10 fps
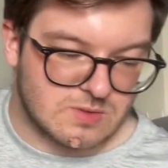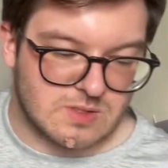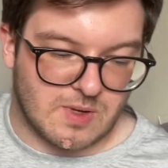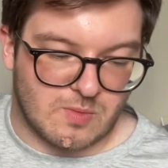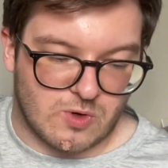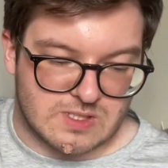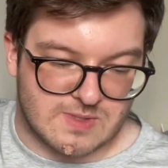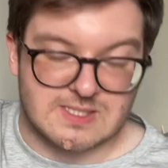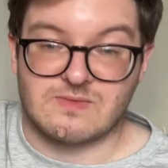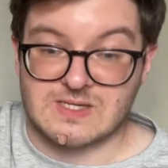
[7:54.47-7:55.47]
was a bit more
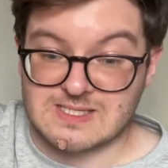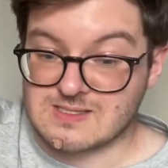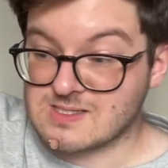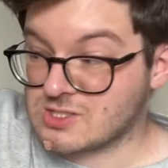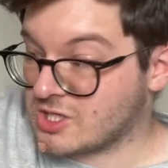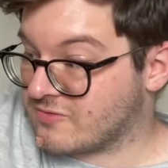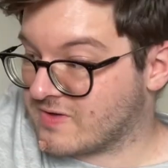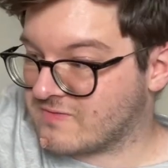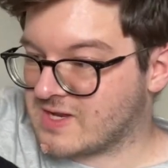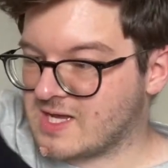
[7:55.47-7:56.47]
expensive at
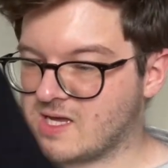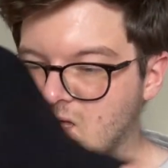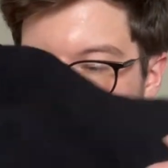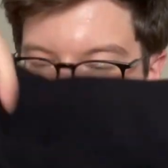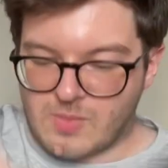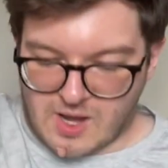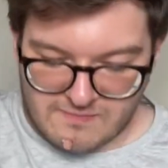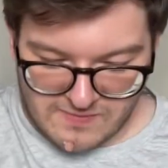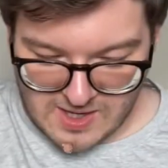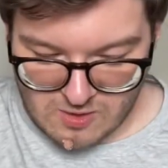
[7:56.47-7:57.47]
£62.50, but I
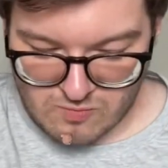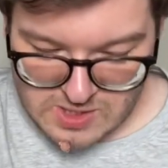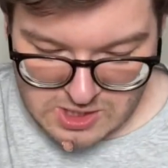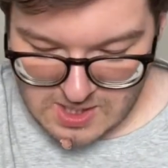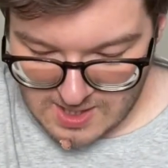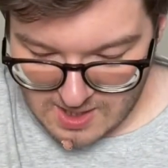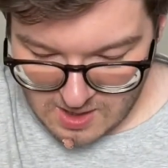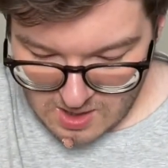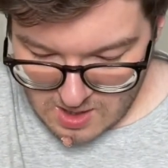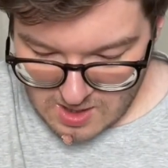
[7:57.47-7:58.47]
think originally
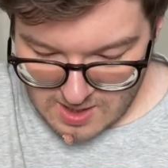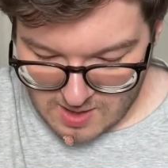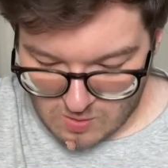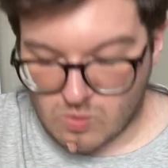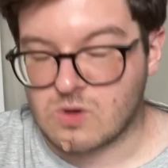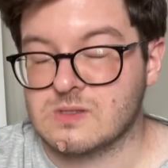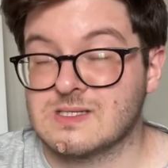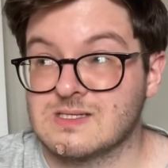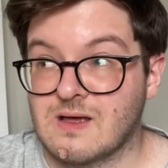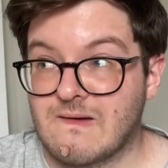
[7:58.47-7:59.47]
it was,